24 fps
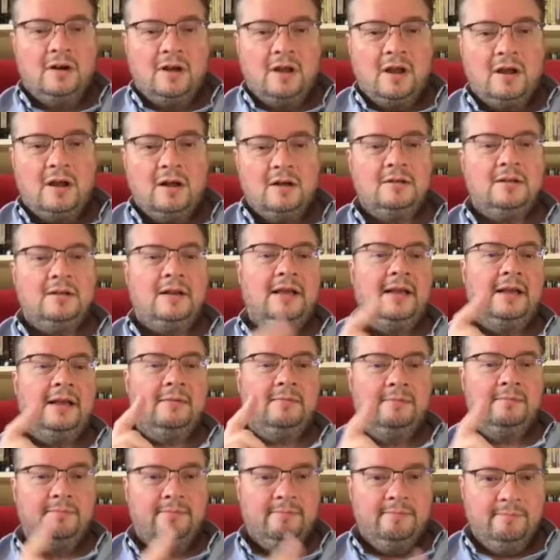cars like
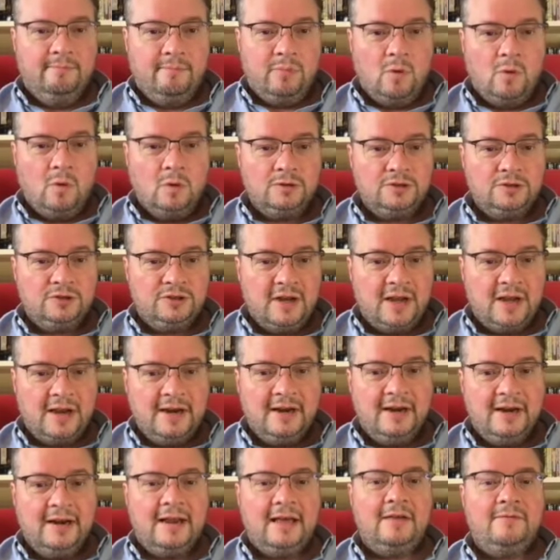Porsche
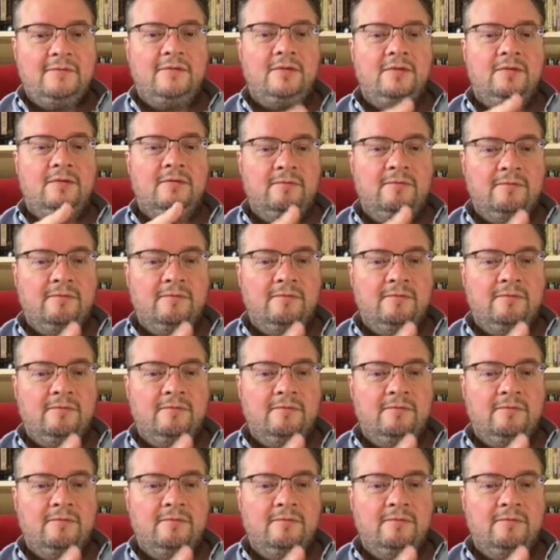911,